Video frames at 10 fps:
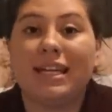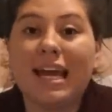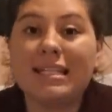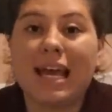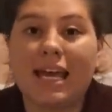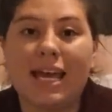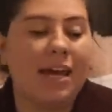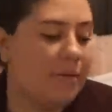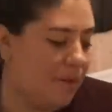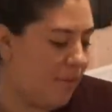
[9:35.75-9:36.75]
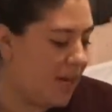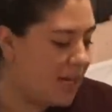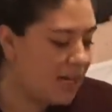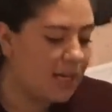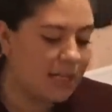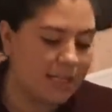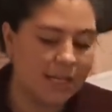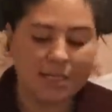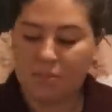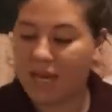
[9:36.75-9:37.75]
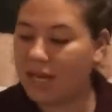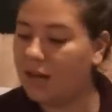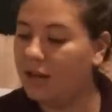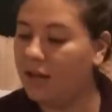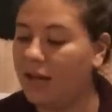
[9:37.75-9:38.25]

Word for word: Yes, I am. My kids speak